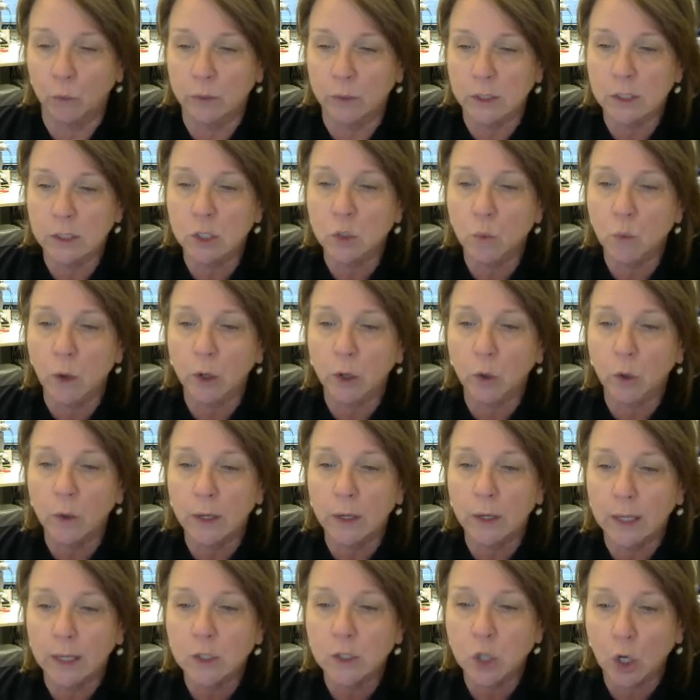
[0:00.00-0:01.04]
This is what
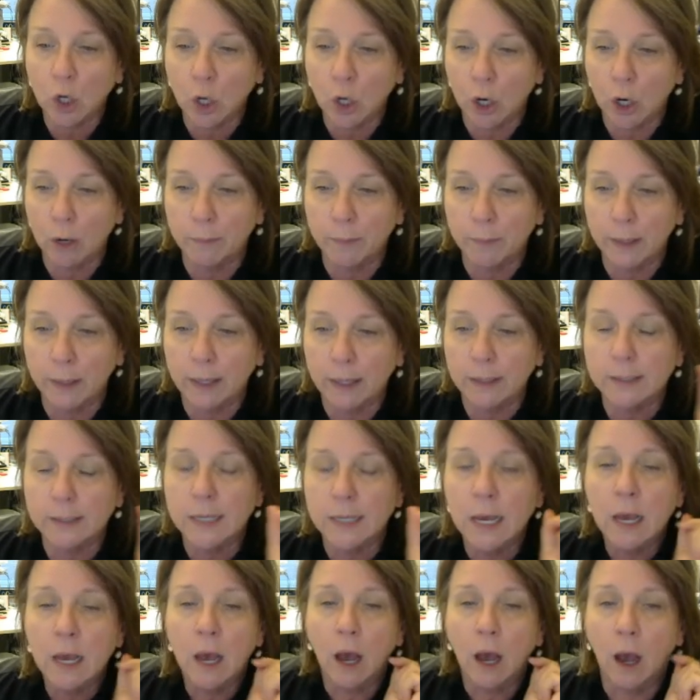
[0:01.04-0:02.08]
creates our heartbeat.
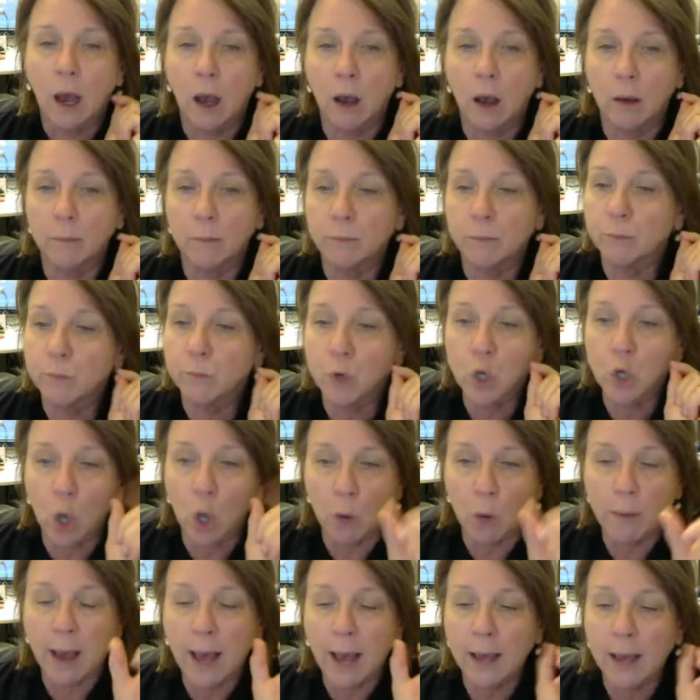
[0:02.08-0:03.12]
Go
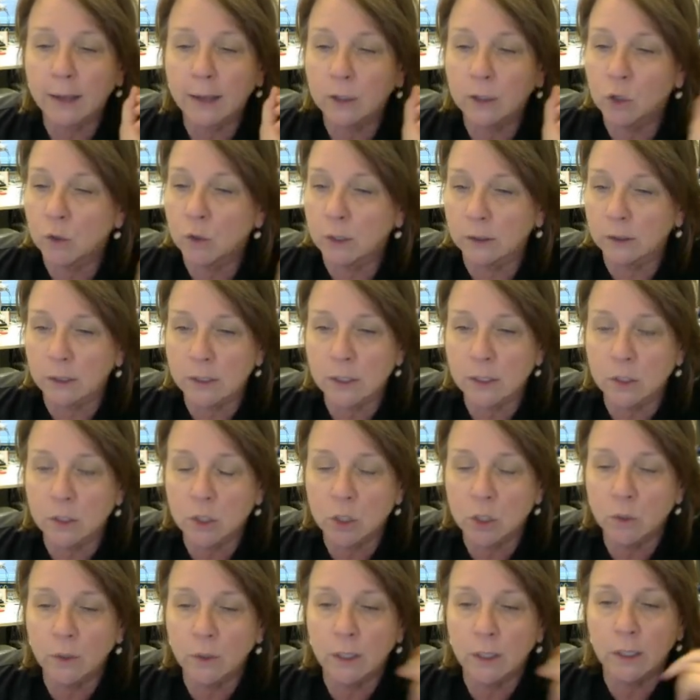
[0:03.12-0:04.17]
back, you can listen to
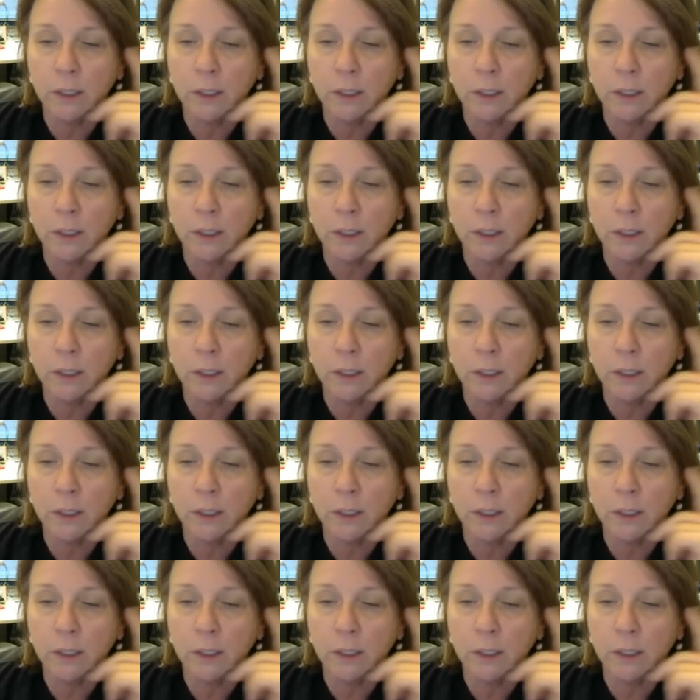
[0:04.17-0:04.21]
it.